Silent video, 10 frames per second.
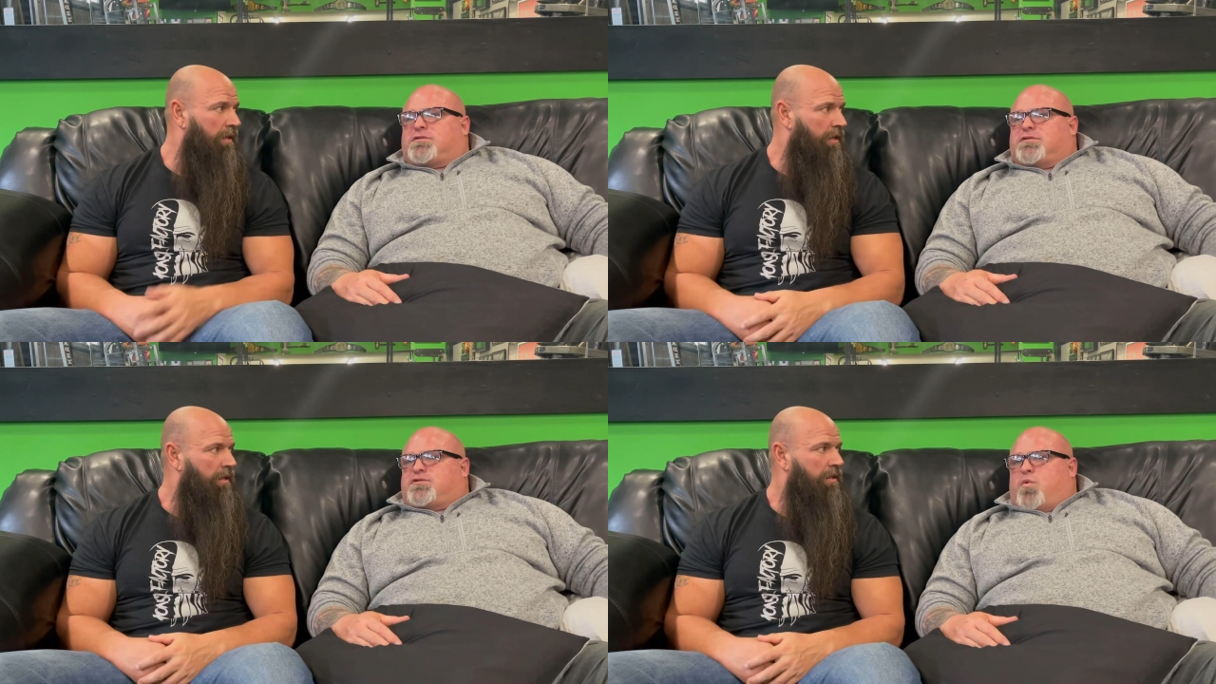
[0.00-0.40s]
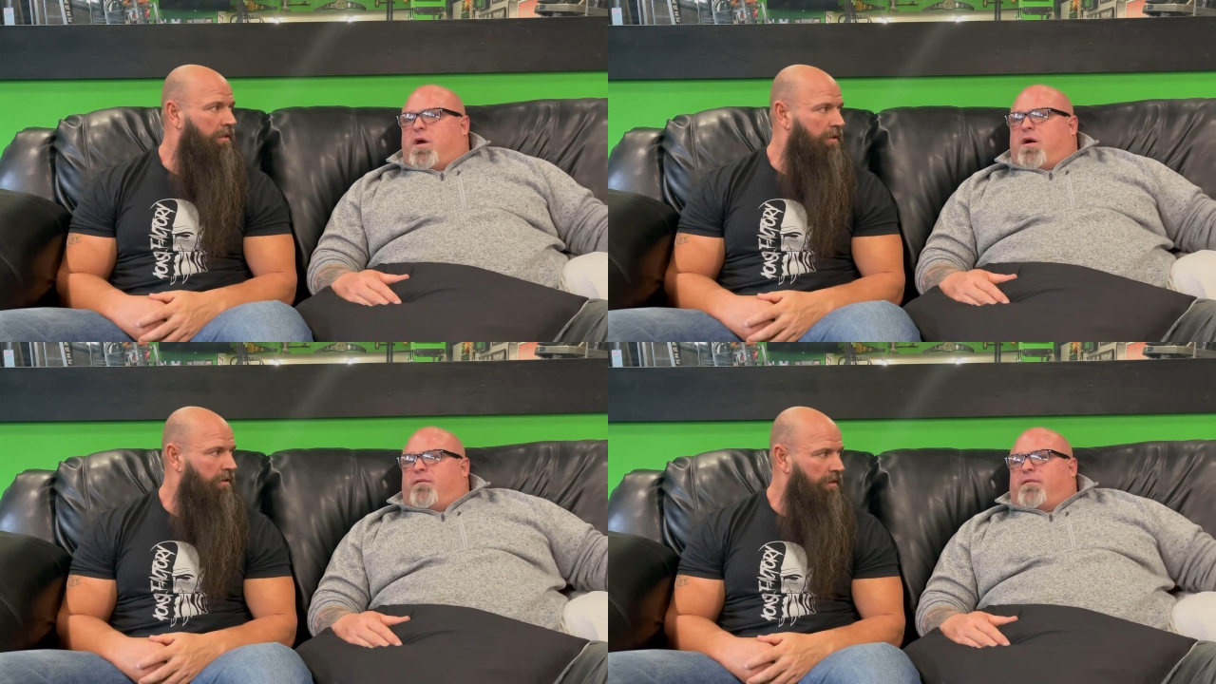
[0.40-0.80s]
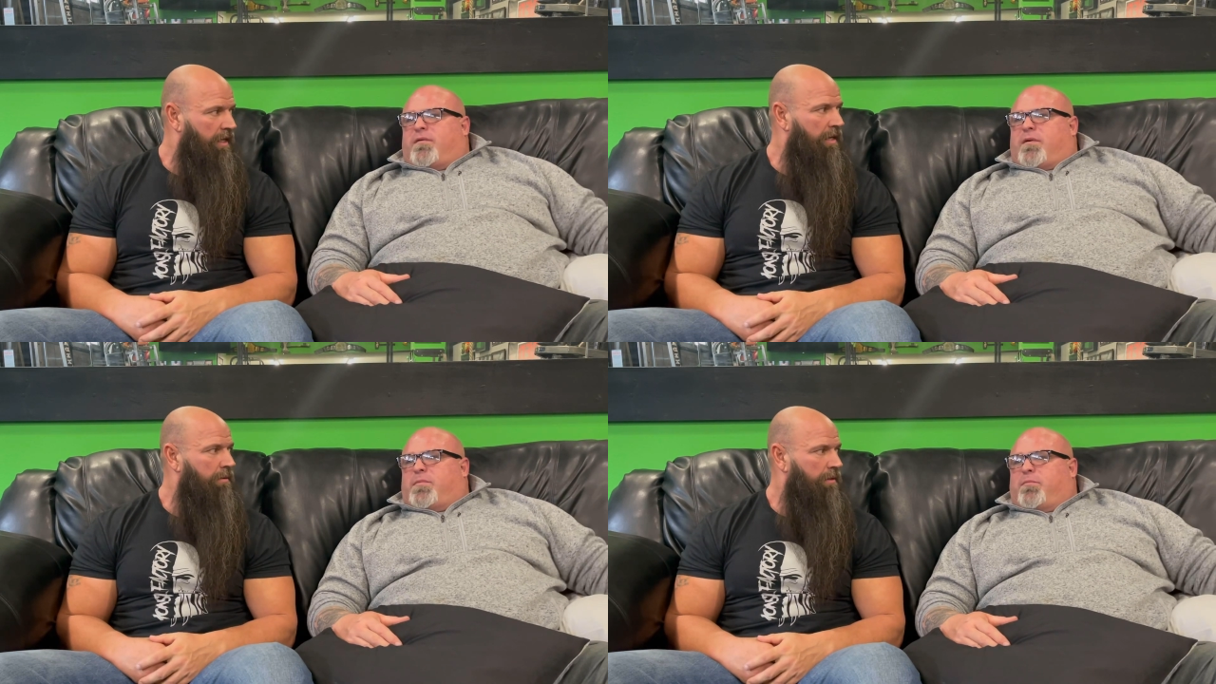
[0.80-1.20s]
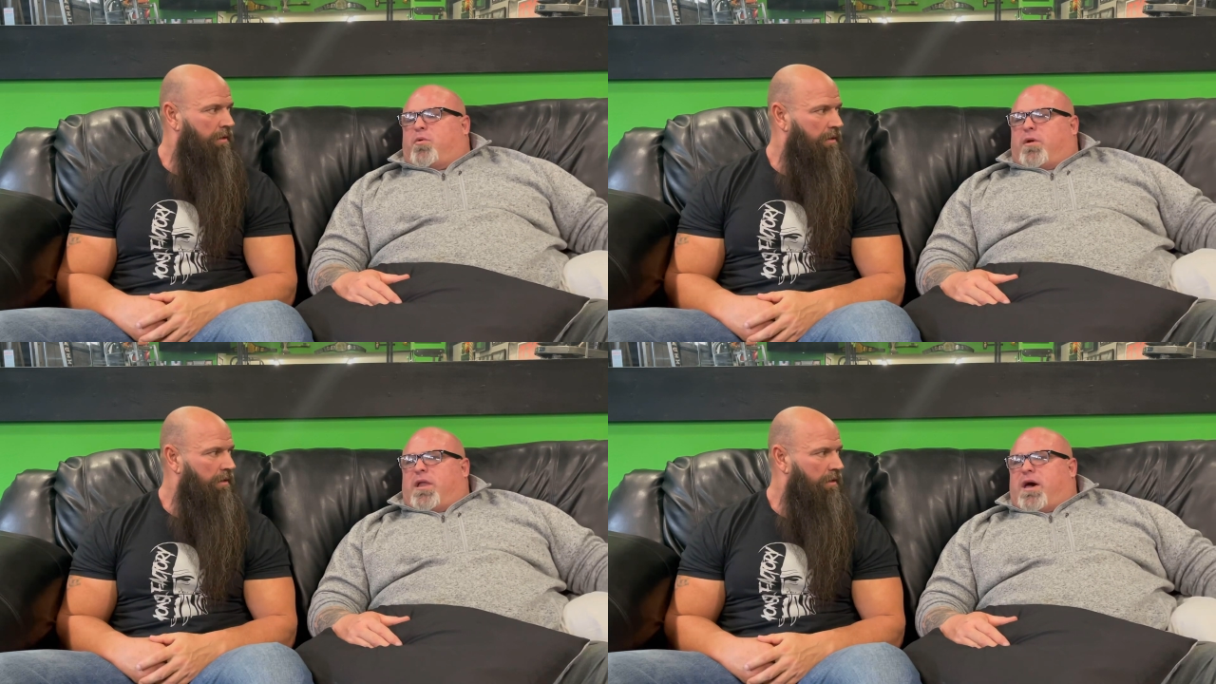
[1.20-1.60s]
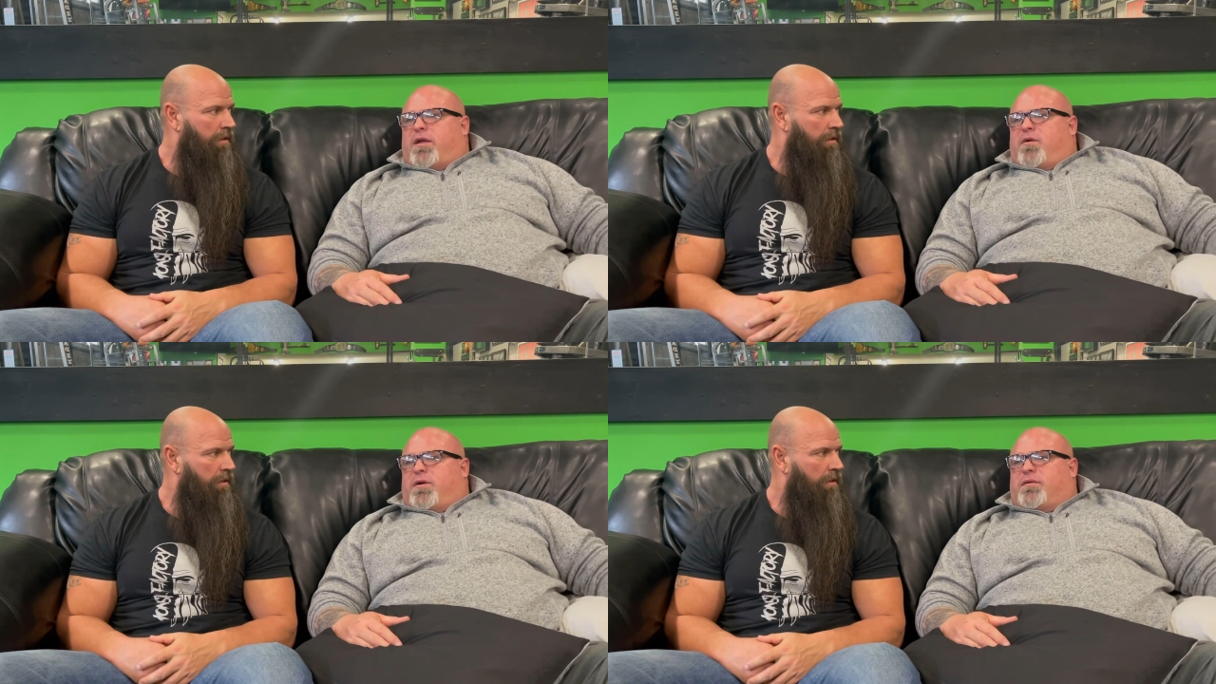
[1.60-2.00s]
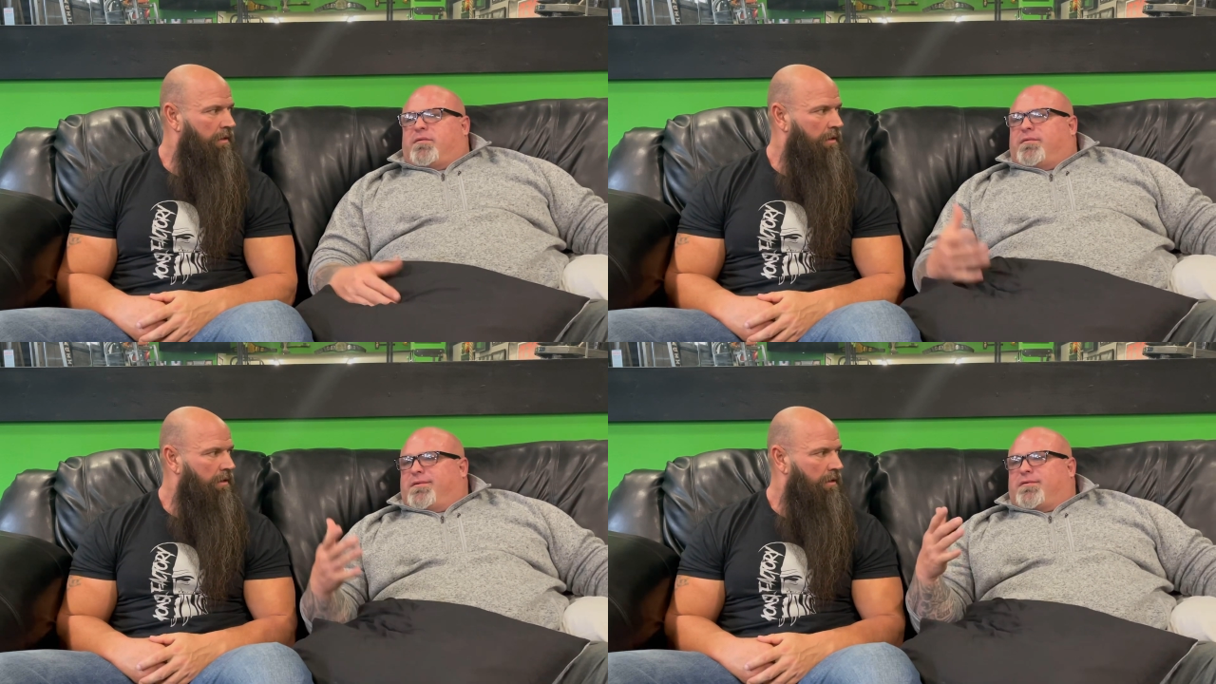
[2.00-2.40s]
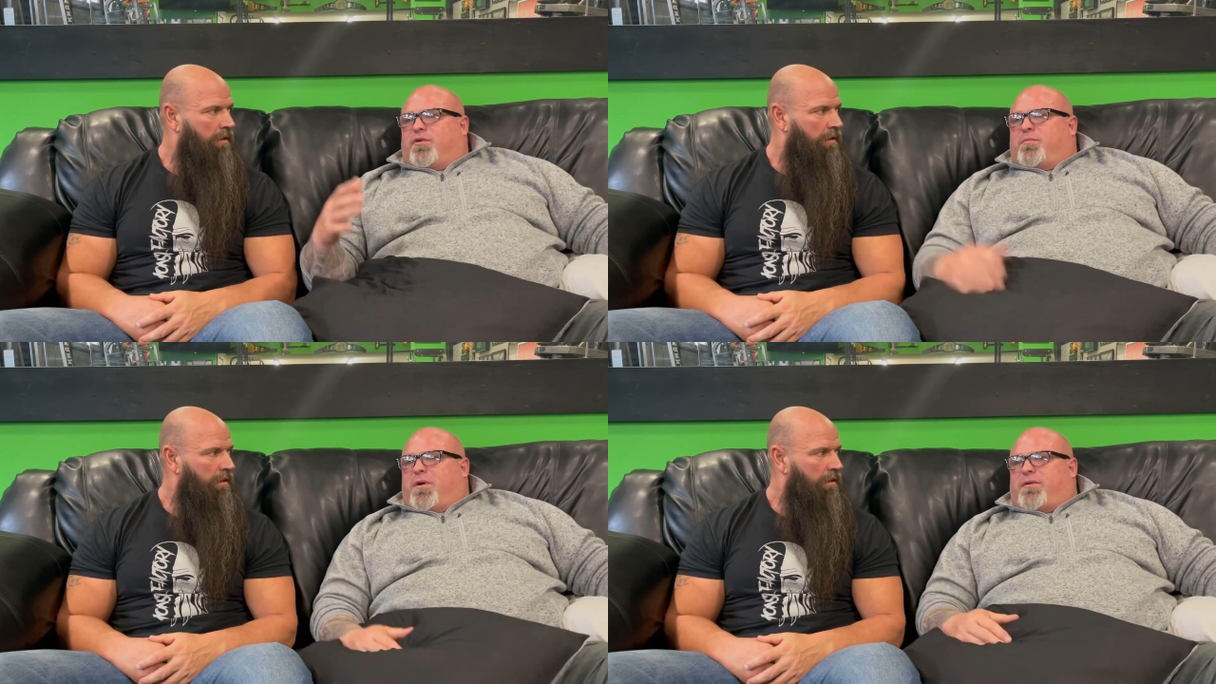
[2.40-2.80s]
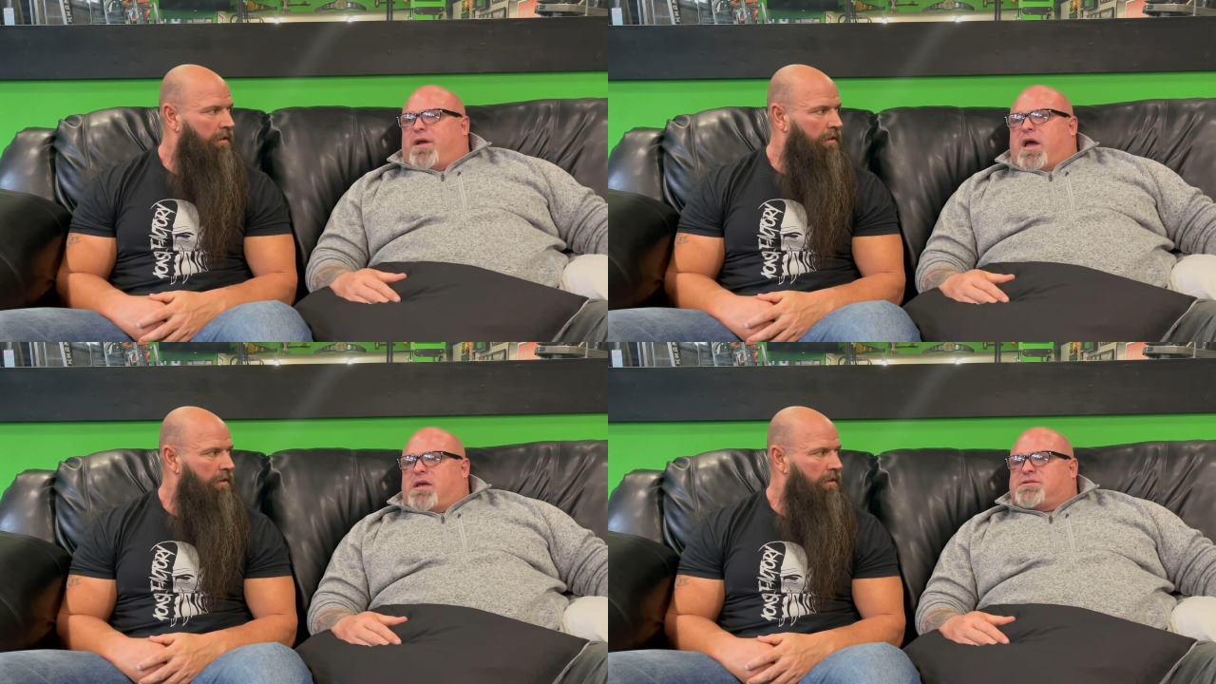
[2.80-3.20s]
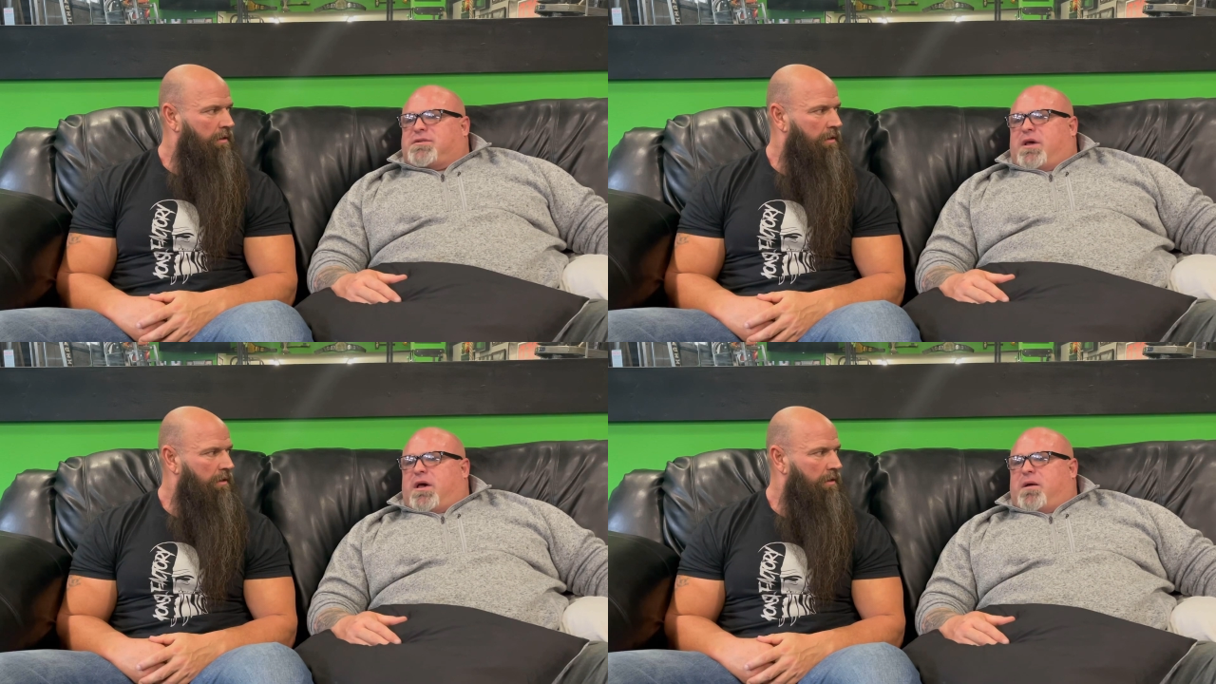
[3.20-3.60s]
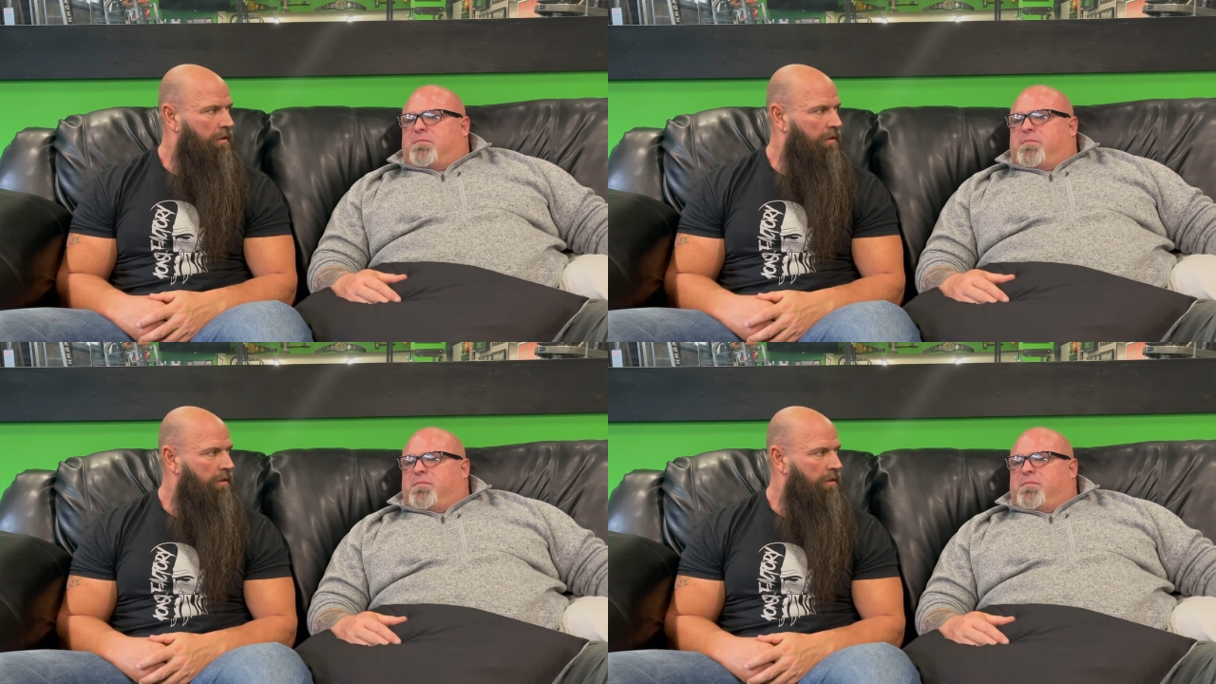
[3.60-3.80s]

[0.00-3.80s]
Speaker 1: in twelve. Yeah. I beat Bordolato and a group of other guys. Um,